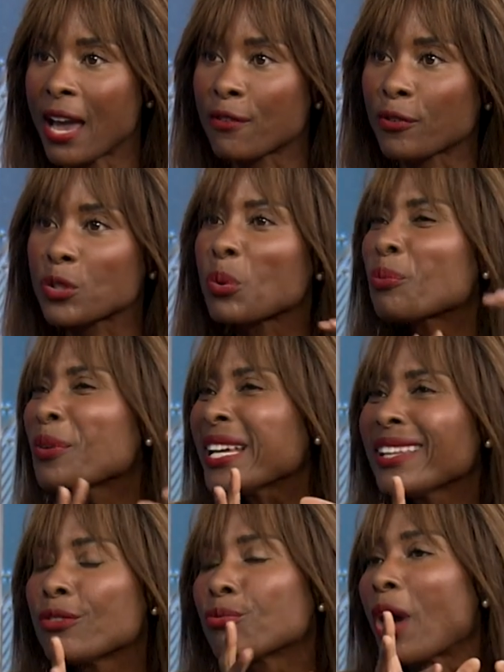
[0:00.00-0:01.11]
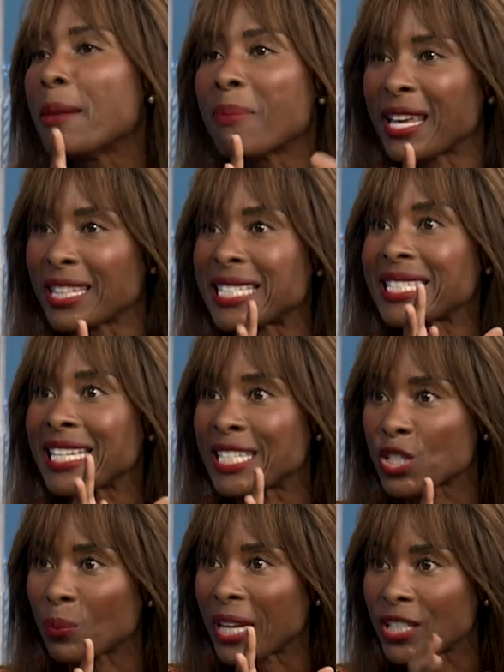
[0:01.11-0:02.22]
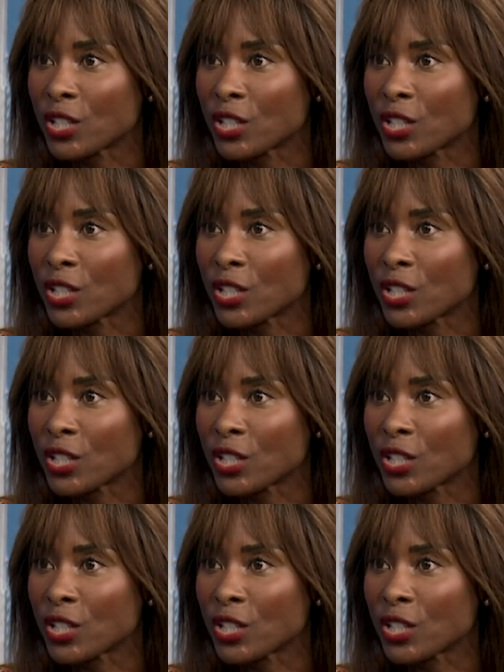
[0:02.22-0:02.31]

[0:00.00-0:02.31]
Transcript: efforts were really run by the C-suite.